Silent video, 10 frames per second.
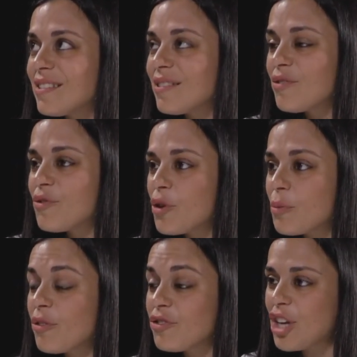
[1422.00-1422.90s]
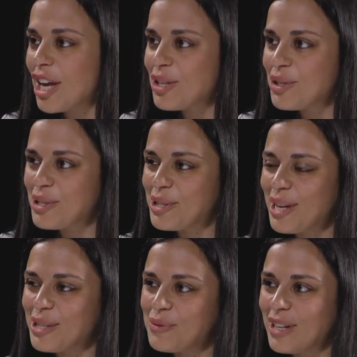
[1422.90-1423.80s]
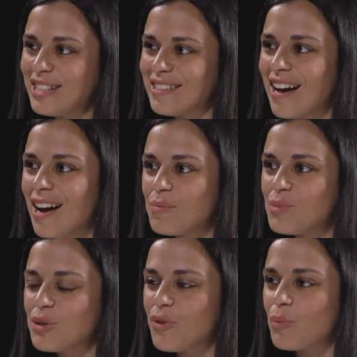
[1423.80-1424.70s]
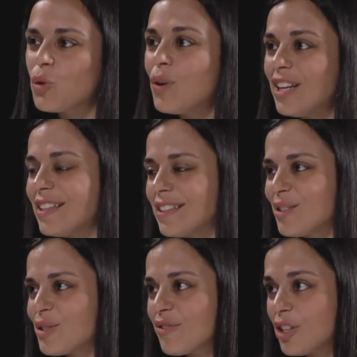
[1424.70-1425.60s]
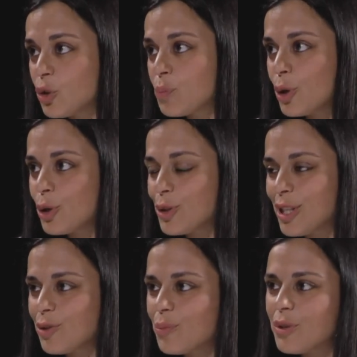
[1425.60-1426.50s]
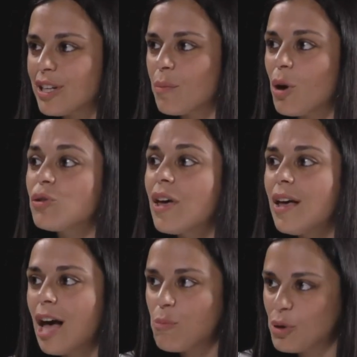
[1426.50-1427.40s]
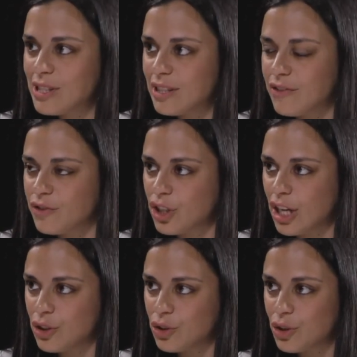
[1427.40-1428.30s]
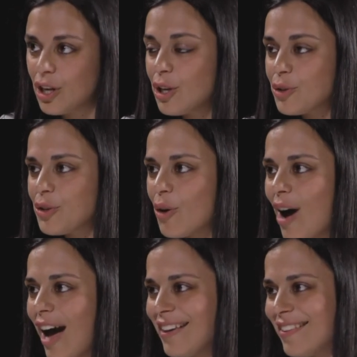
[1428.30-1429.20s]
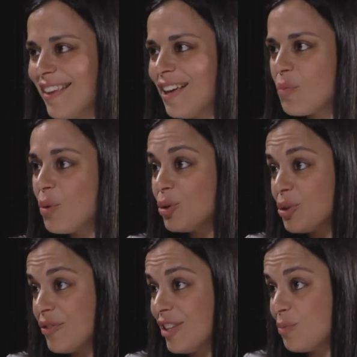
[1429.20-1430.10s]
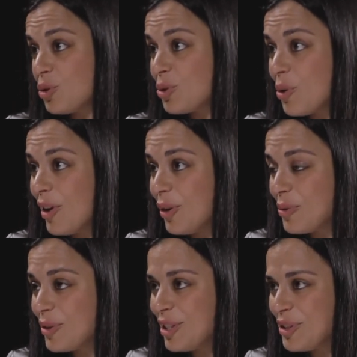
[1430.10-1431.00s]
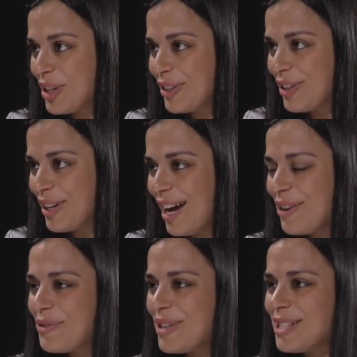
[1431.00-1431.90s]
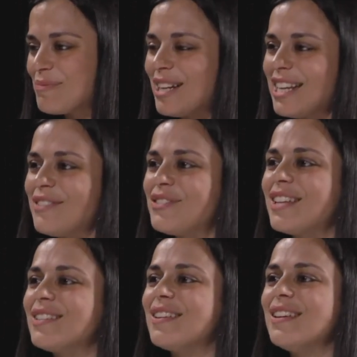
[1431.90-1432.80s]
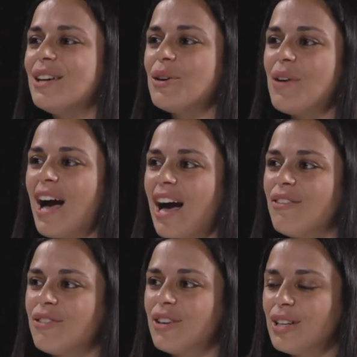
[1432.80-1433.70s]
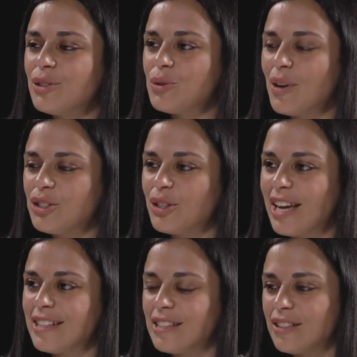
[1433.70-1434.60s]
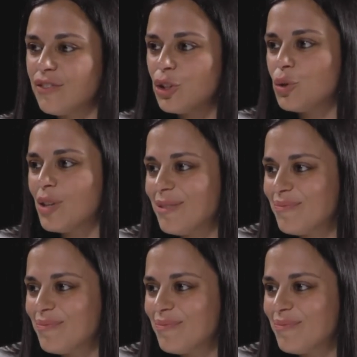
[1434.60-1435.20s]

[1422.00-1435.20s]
form of change is when it comes from the willingness of each person to bring about a positive change. So I think both of them should go along with each other. I always believe that we have to educate the individual